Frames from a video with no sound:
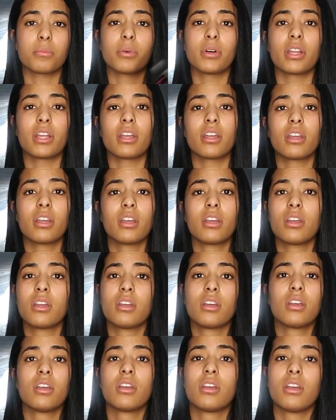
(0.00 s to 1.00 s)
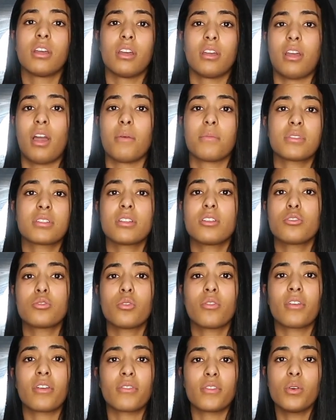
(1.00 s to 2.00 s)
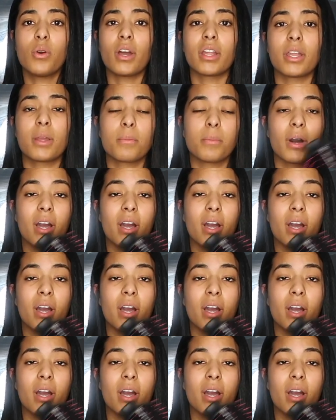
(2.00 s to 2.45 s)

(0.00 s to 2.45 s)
do a review on it.